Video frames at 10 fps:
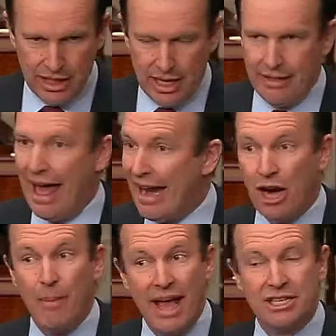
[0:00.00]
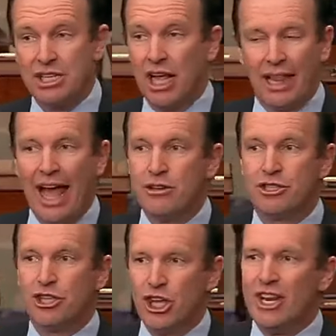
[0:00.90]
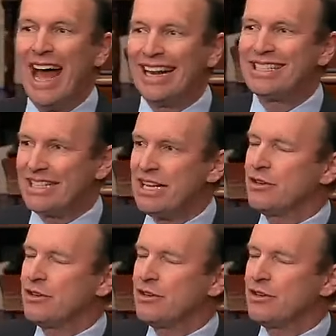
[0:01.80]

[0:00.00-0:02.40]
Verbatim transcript: That air base allows the United States